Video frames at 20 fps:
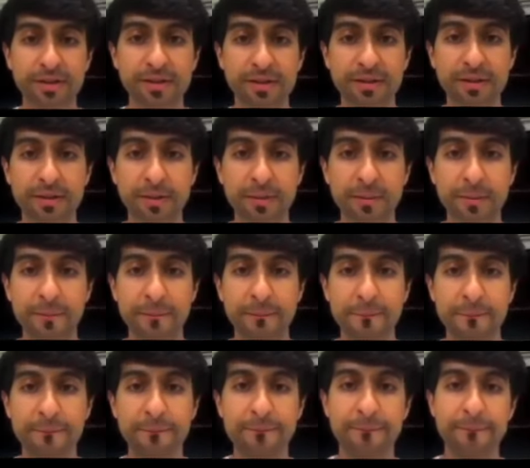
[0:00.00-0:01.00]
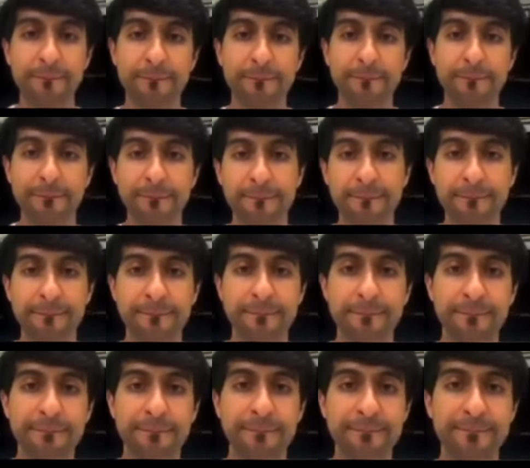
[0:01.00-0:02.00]

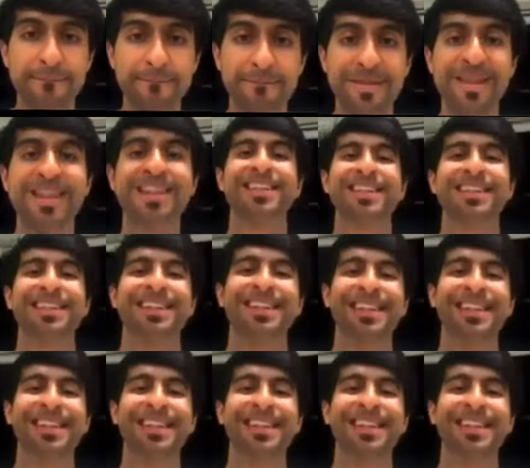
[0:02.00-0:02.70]
The person shown says nothing.